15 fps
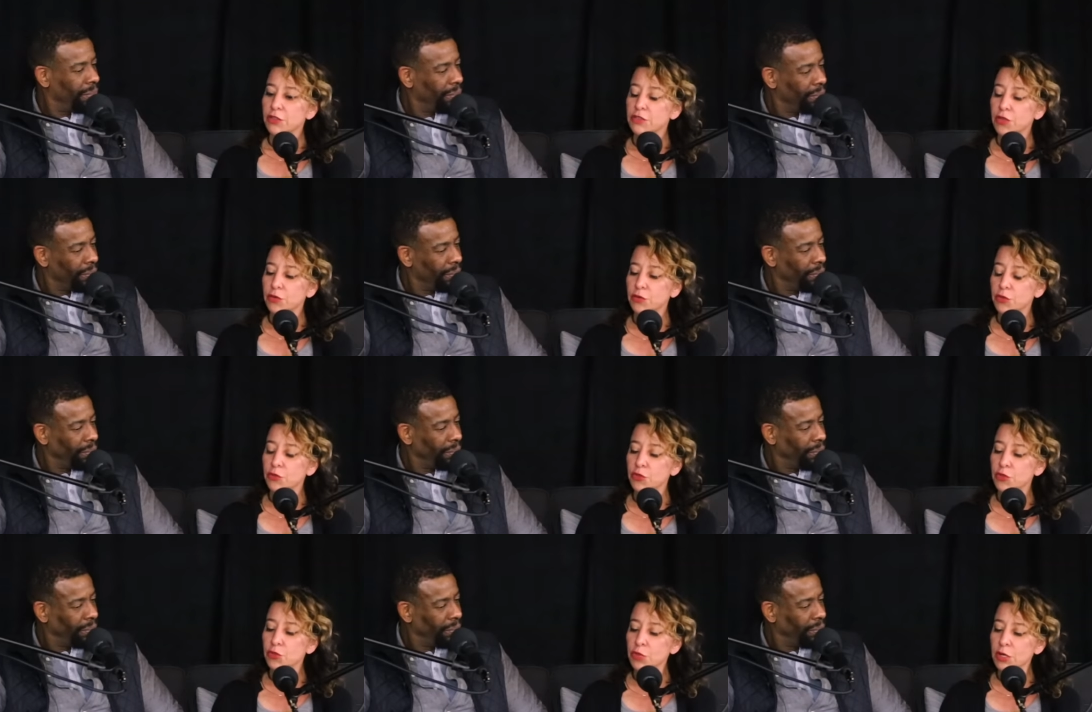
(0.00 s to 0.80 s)
Speaker 1: so
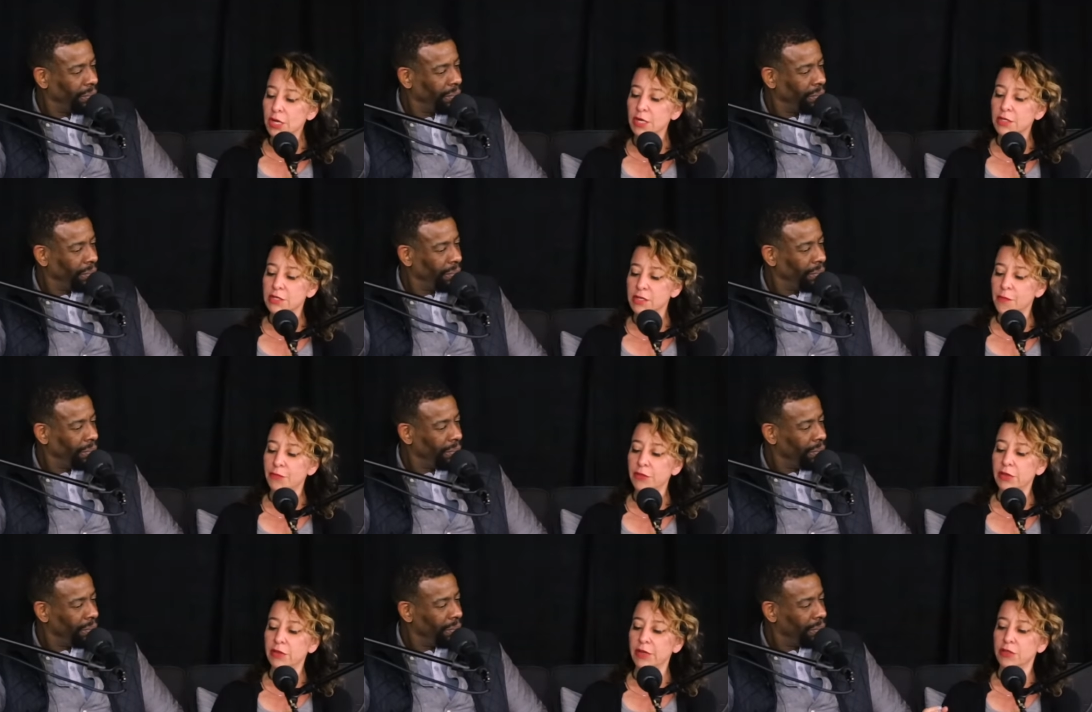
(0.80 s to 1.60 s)
you need
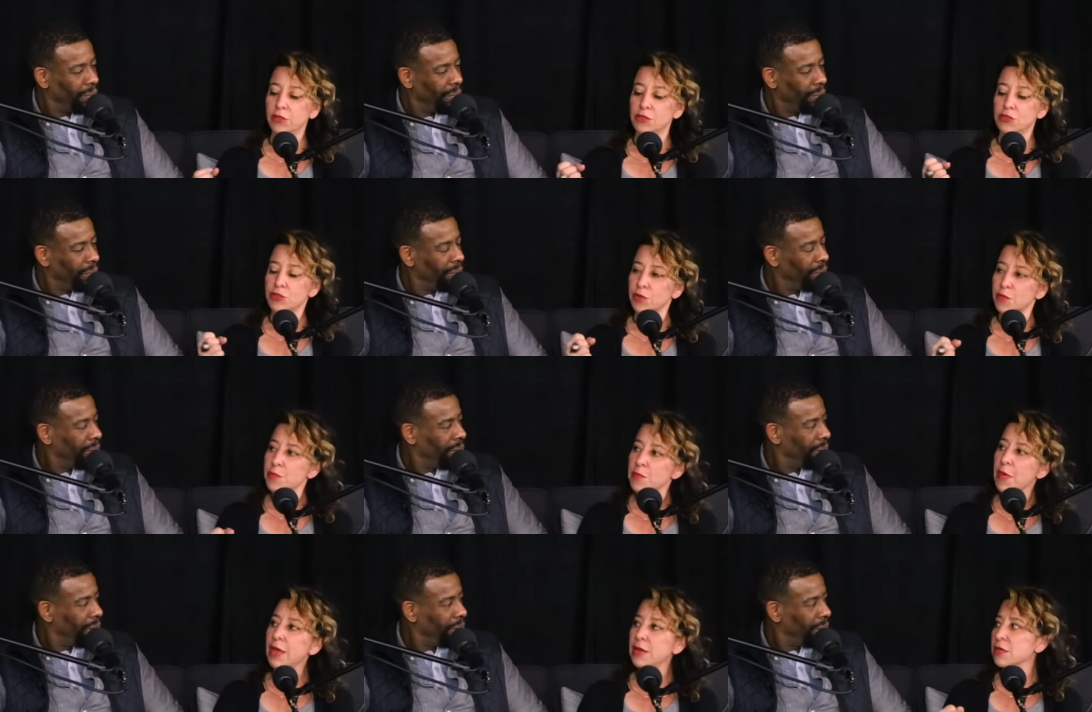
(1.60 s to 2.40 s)
something like the
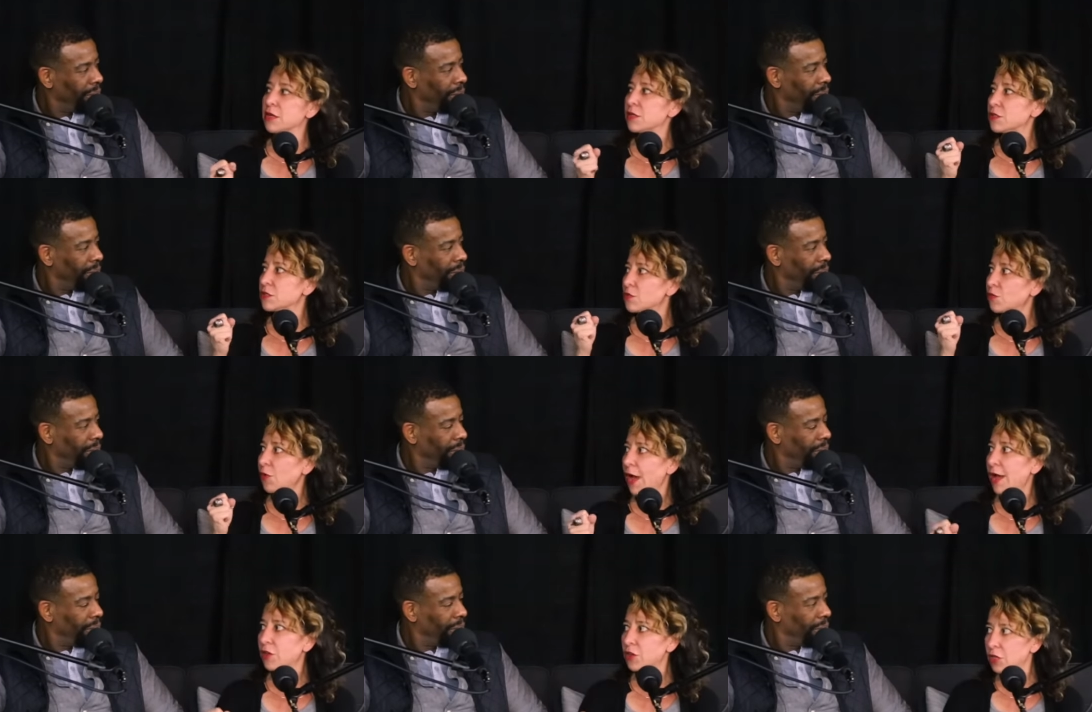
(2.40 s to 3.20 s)
tremendous
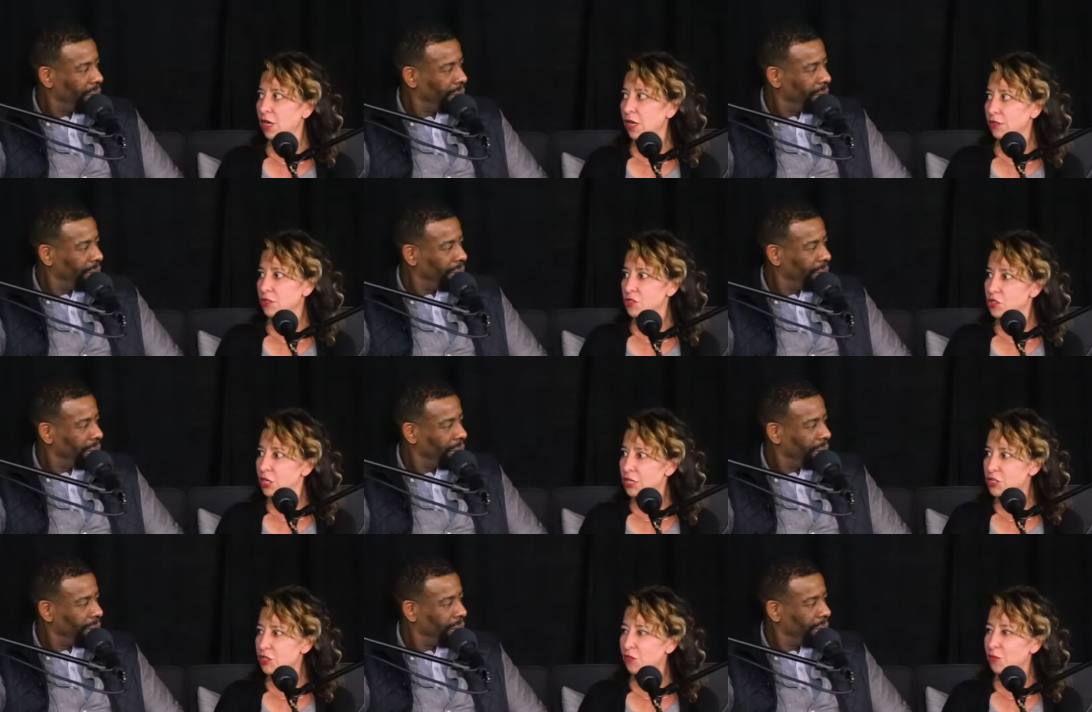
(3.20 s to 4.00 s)
radical
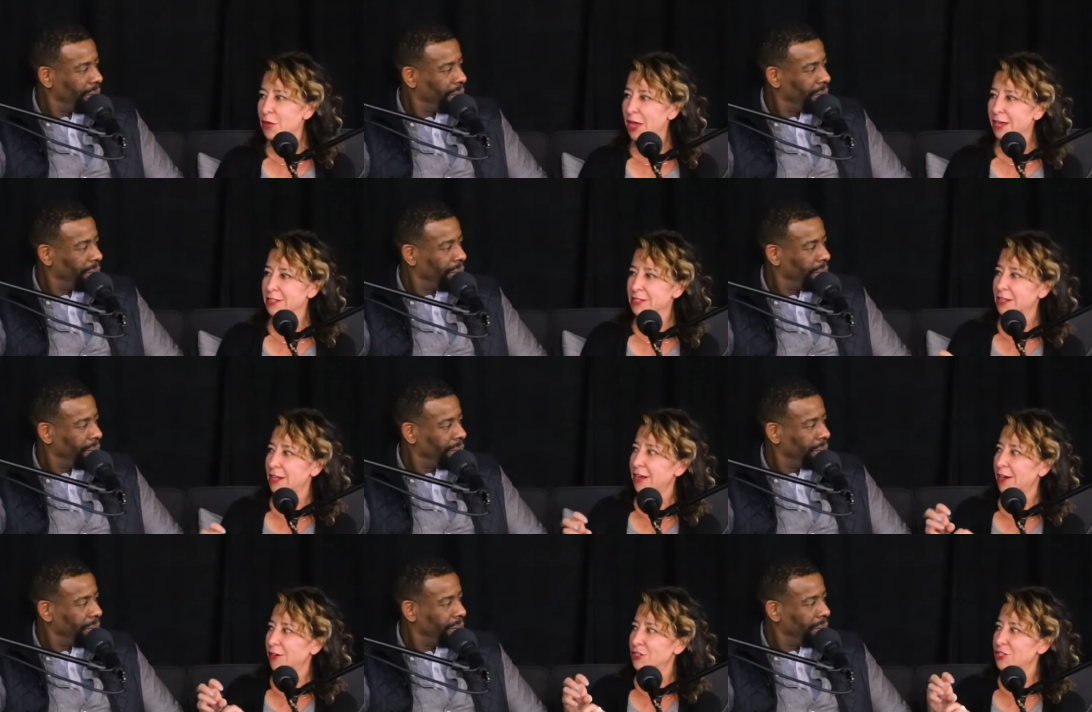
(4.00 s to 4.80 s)
concentration of mass
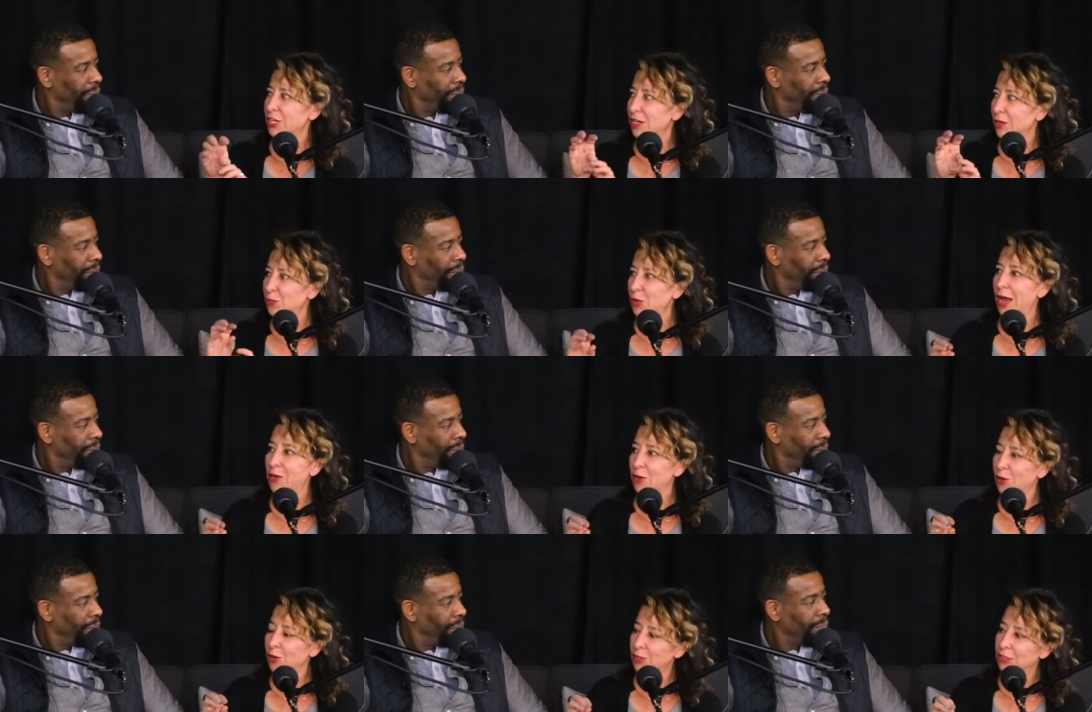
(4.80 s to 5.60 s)
and energy in a black
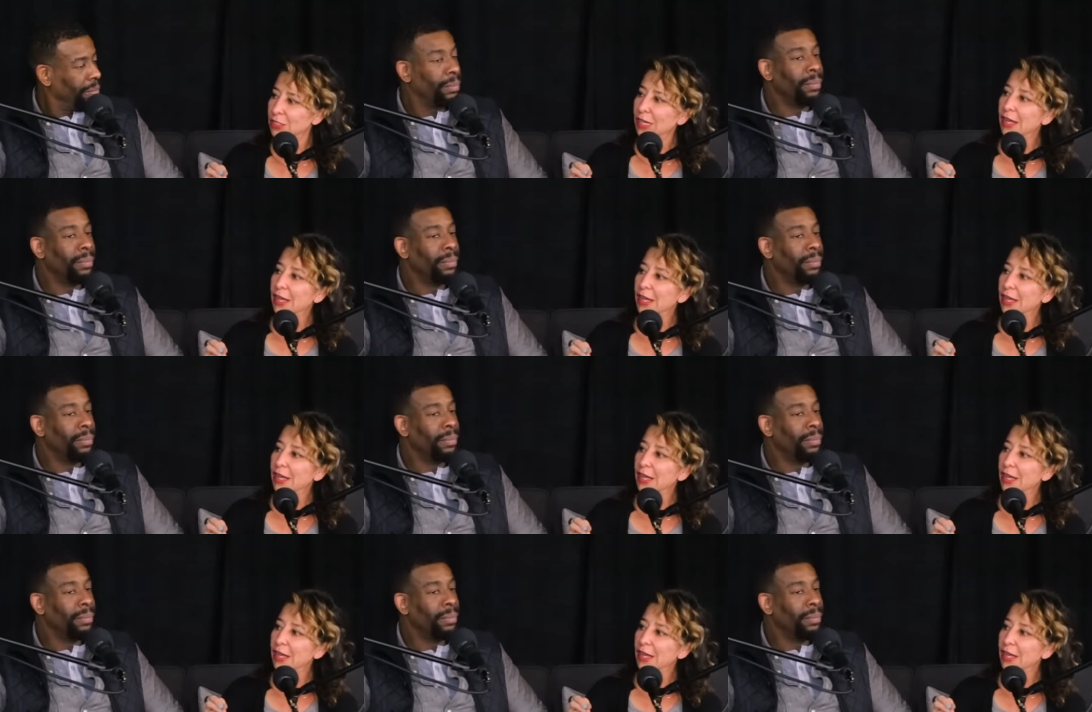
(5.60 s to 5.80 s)
hole.